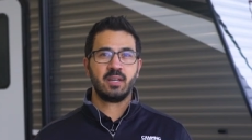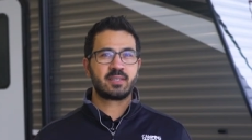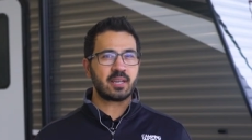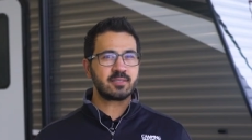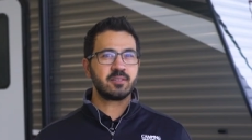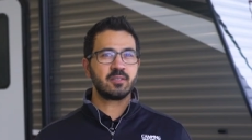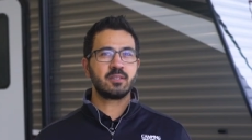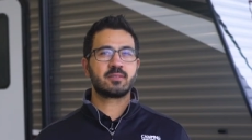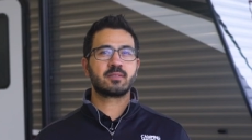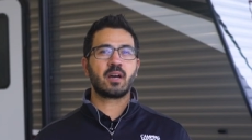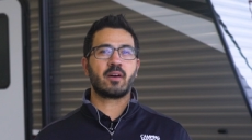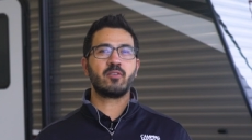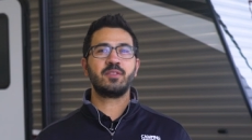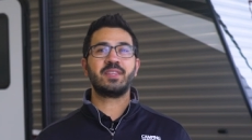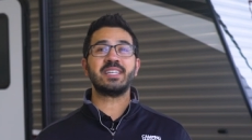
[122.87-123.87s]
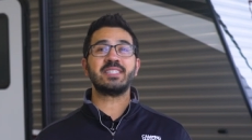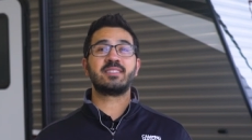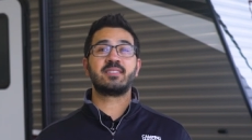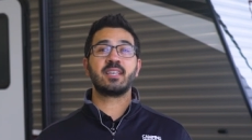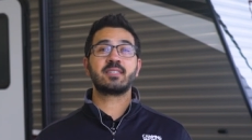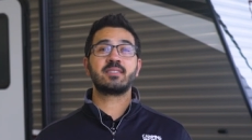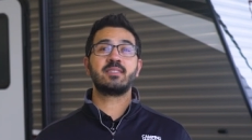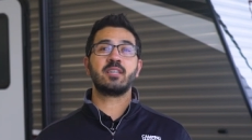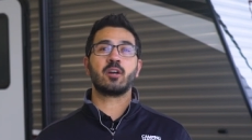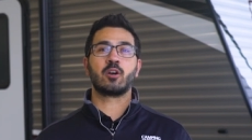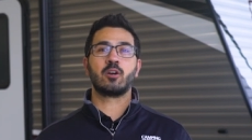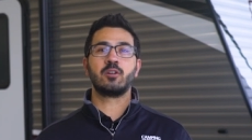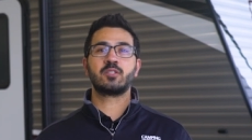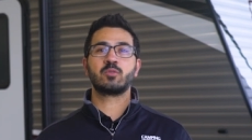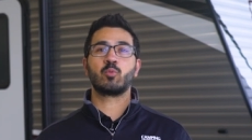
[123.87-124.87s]
Tesla discovered that 60
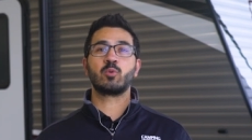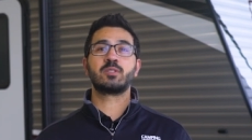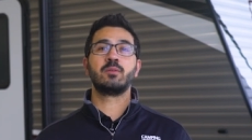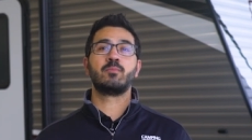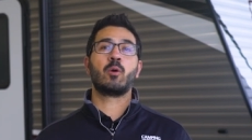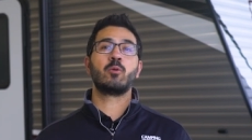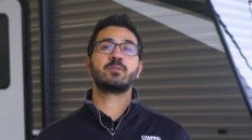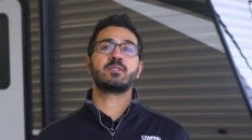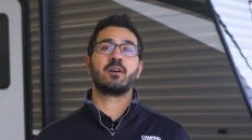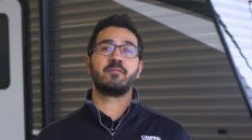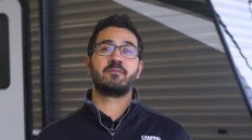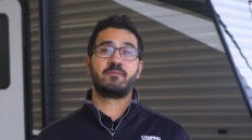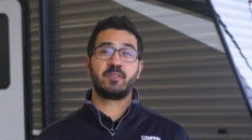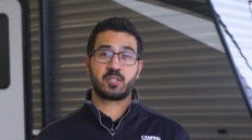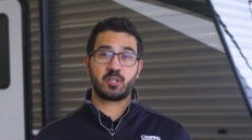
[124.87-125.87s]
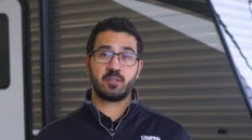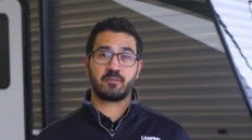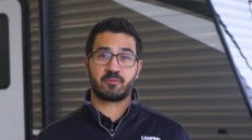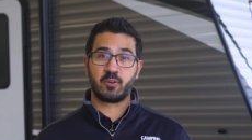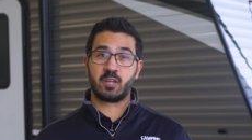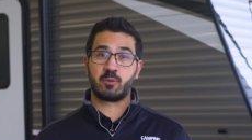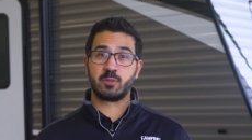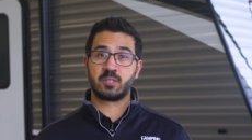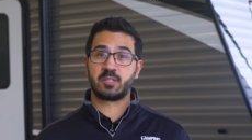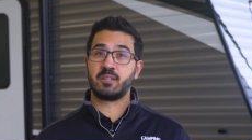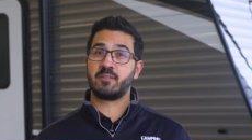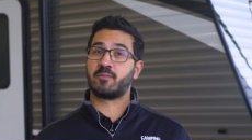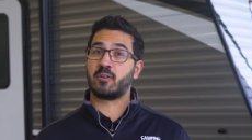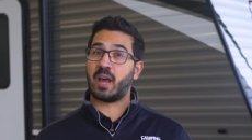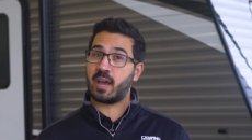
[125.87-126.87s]
Hertz was the most efficient
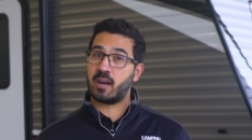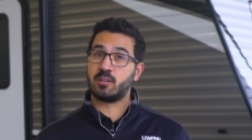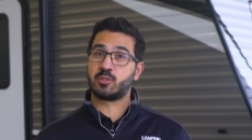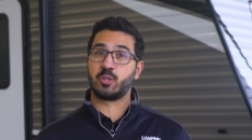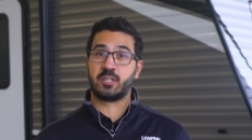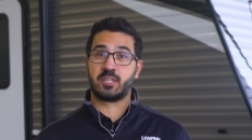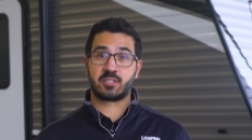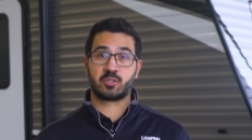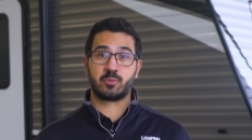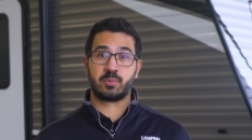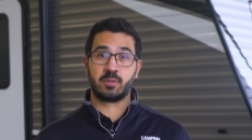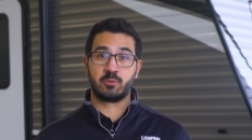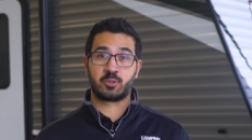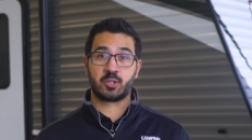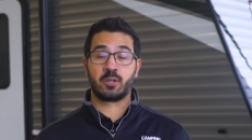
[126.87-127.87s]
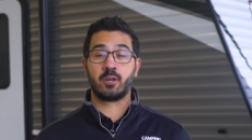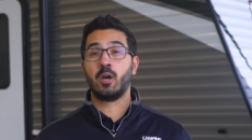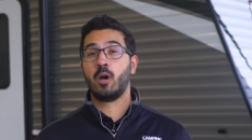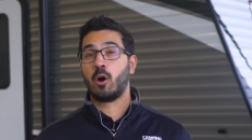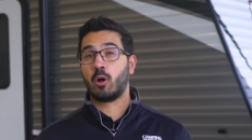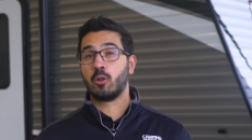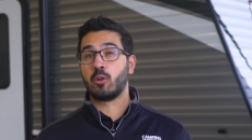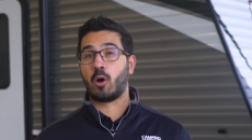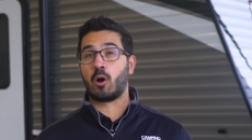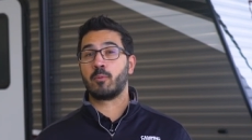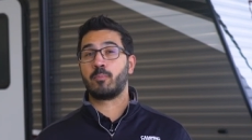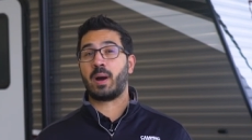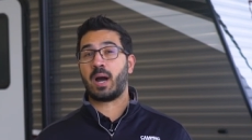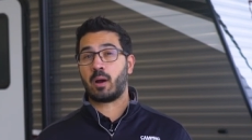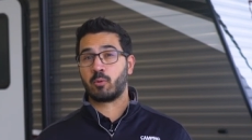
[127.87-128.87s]
frequency for energy distribution
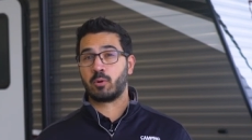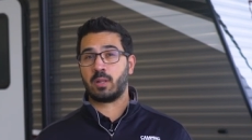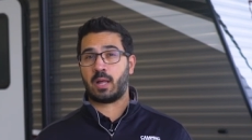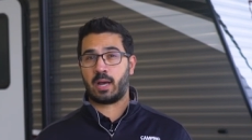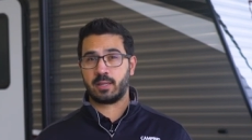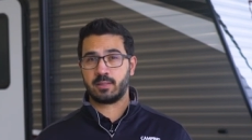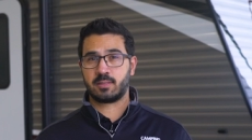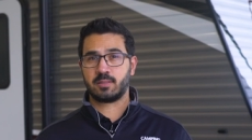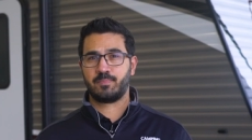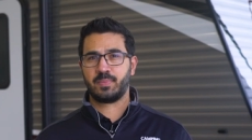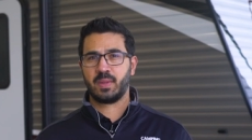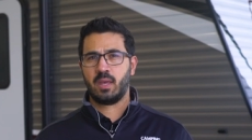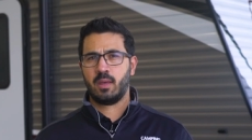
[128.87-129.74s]
along power lines.